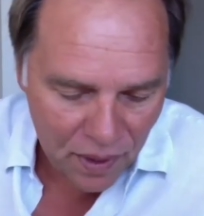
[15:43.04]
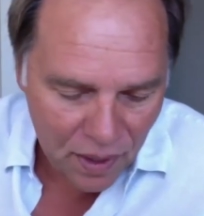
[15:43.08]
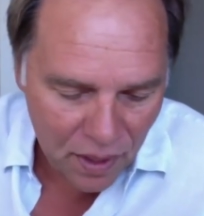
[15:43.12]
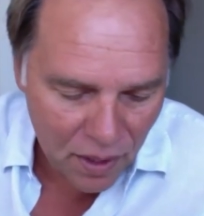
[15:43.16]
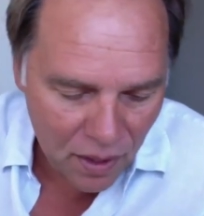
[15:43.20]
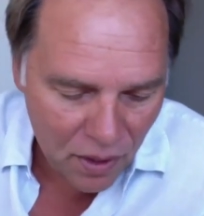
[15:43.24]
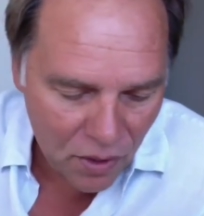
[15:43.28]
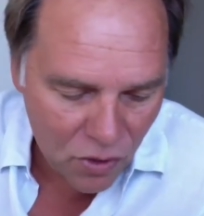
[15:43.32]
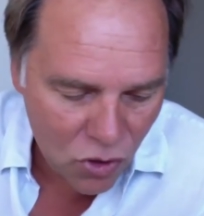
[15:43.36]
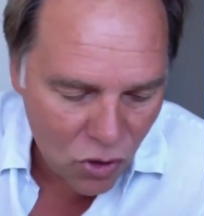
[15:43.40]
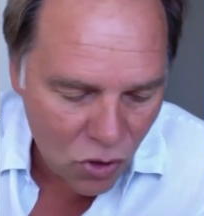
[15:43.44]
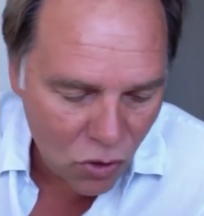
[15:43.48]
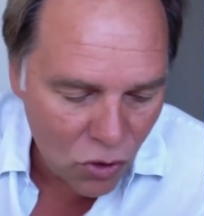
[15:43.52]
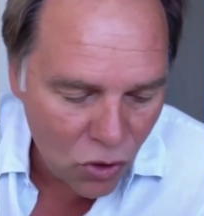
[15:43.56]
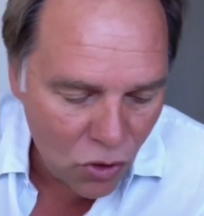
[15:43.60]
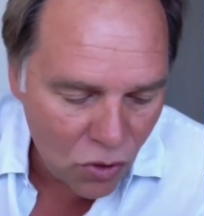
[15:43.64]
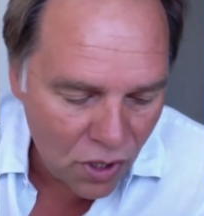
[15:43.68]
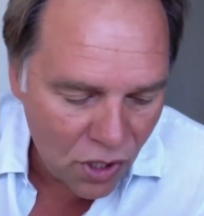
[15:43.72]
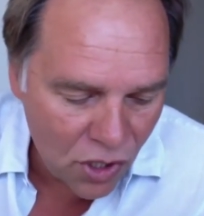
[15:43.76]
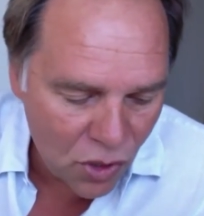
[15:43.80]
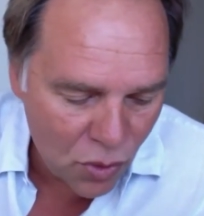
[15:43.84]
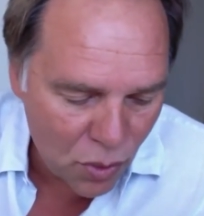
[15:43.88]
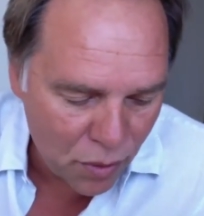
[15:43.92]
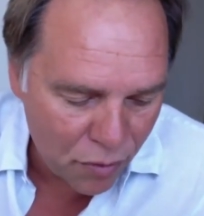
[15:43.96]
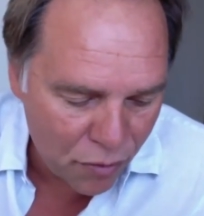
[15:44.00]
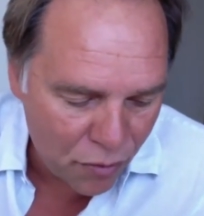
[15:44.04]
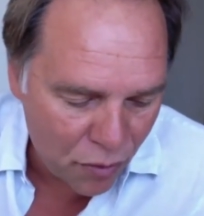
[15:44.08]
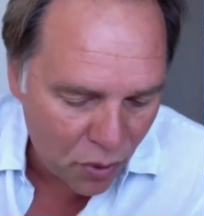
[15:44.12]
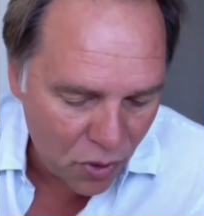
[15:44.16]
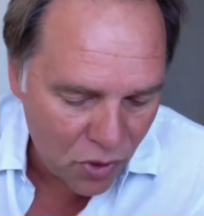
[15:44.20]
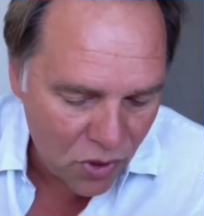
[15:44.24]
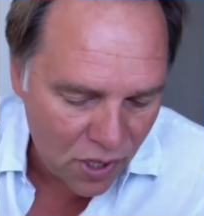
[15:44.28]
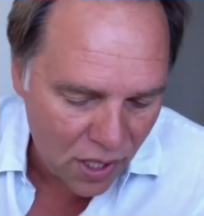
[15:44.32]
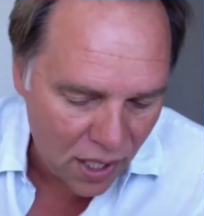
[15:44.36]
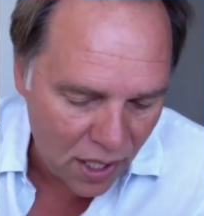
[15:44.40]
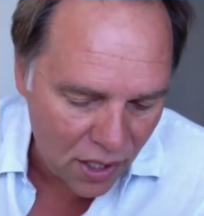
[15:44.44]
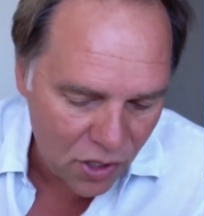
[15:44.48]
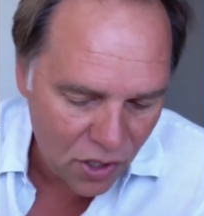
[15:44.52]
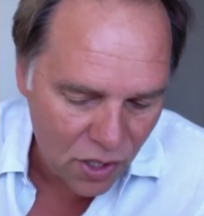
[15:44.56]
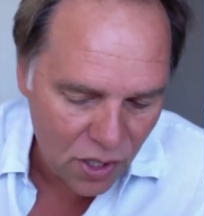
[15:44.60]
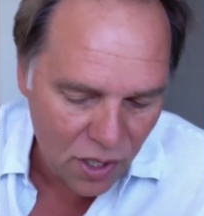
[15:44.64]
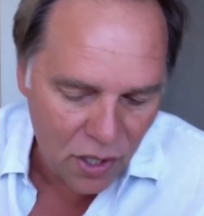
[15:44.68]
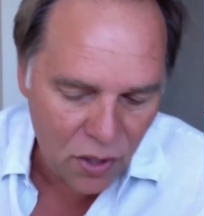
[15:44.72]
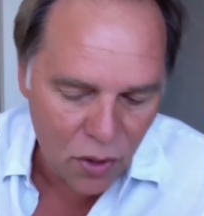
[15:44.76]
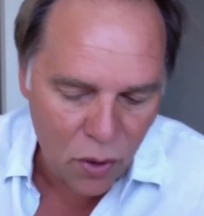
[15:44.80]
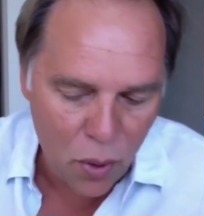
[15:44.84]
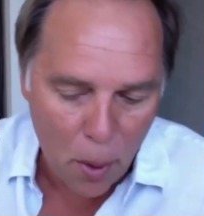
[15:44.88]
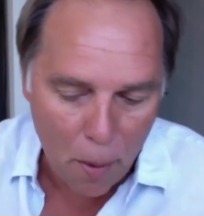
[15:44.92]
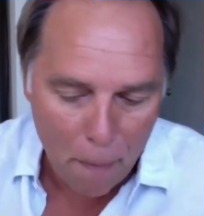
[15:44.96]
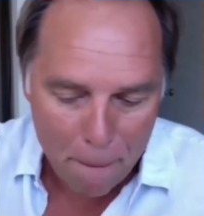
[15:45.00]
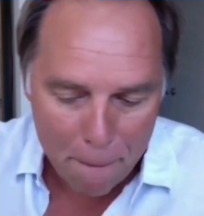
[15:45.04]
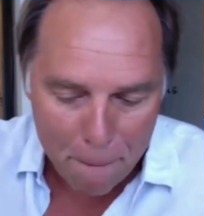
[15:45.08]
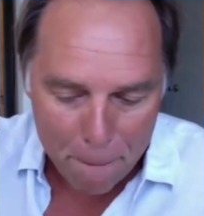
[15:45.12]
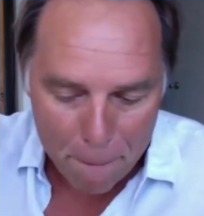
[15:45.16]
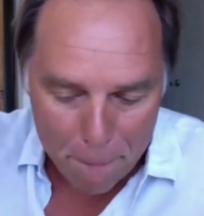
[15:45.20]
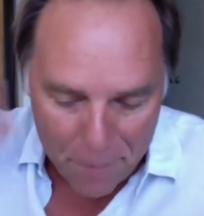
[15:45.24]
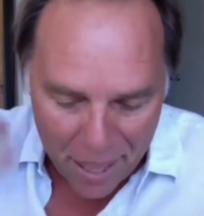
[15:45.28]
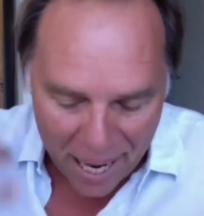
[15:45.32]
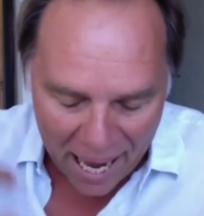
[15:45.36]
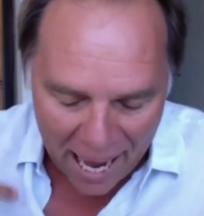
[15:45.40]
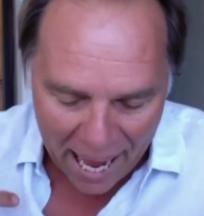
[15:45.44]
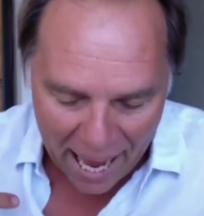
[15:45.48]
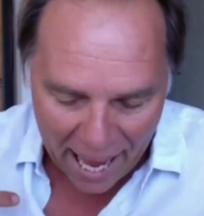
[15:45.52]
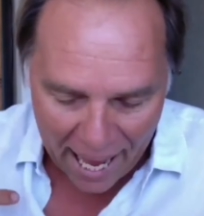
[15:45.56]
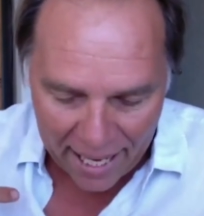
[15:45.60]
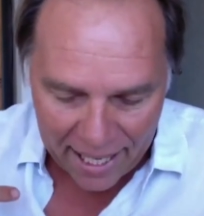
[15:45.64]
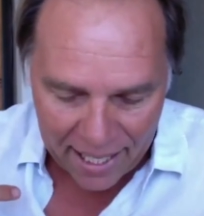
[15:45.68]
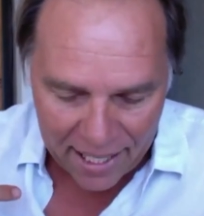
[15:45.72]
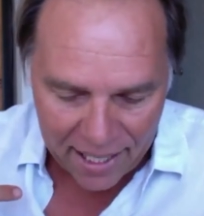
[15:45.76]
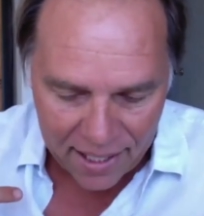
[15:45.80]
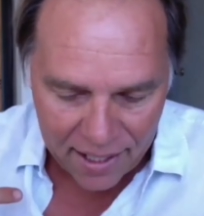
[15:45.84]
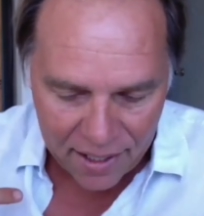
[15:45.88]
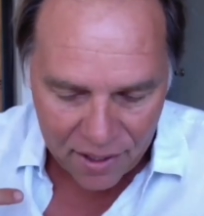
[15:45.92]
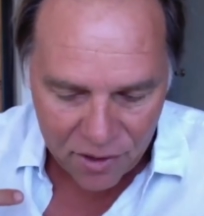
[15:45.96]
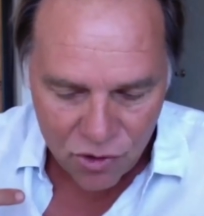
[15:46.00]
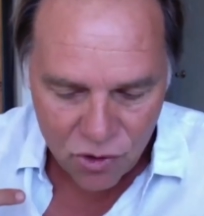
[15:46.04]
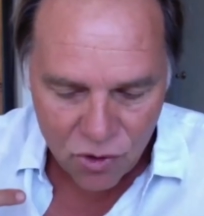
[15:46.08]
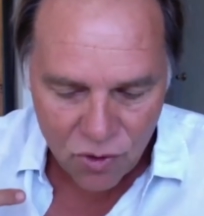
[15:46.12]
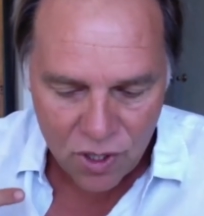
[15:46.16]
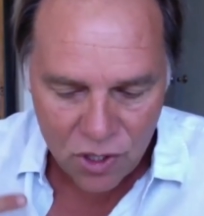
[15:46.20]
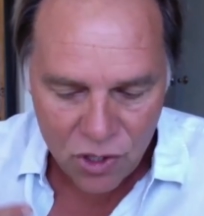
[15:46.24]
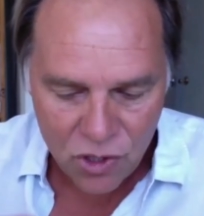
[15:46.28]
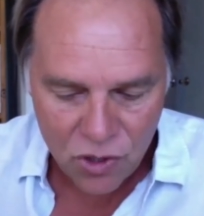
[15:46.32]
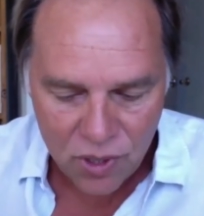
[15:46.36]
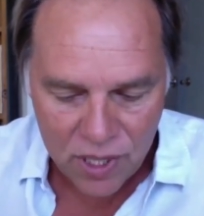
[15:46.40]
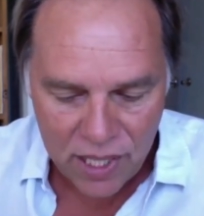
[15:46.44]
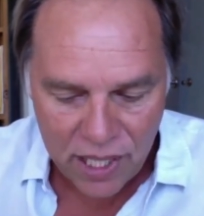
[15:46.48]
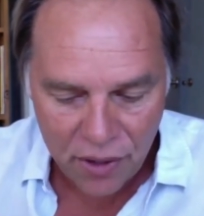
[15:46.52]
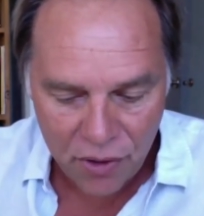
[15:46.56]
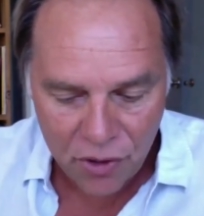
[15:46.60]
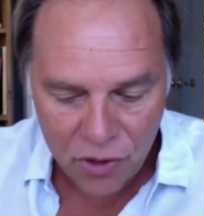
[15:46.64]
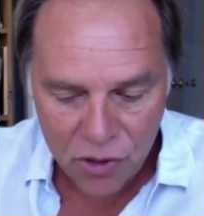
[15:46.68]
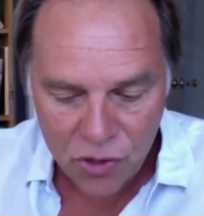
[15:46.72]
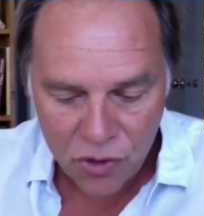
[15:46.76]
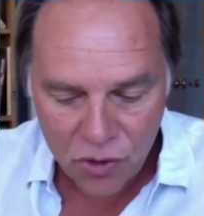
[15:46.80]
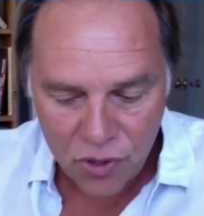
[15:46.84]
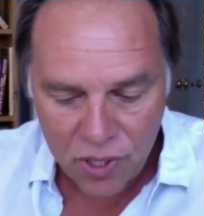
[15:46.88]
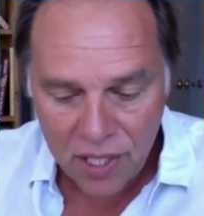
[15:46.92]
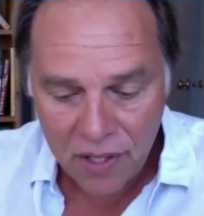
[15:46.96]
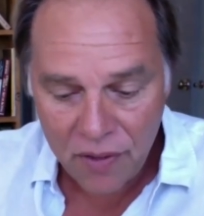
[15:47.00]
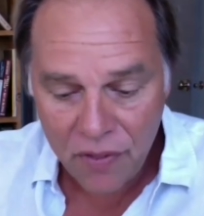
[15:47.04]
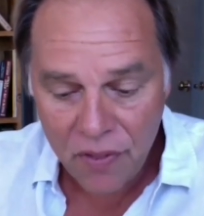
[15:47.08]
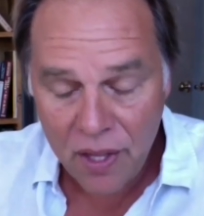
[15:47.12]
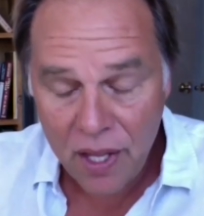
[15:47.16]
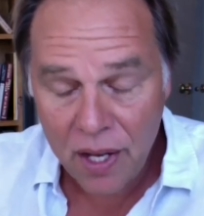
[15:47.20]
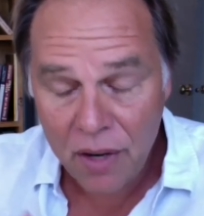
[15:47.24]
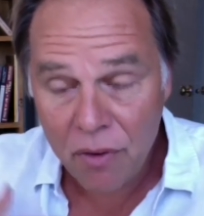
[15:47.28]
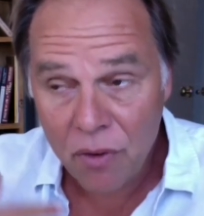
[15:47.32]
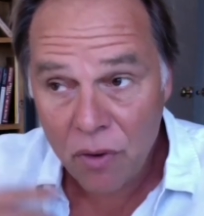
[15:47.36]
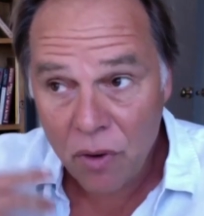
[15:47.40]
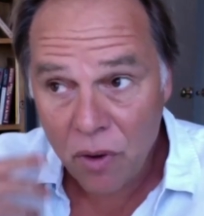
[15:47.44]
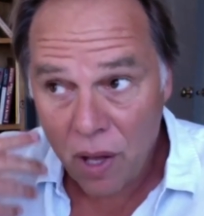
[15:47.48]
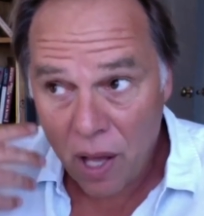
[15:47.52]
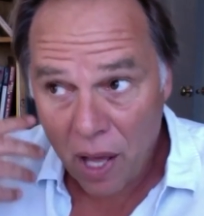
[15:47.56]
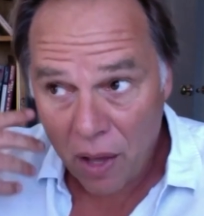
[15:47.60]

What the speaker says: So you need to reverse engineer back so that your character can then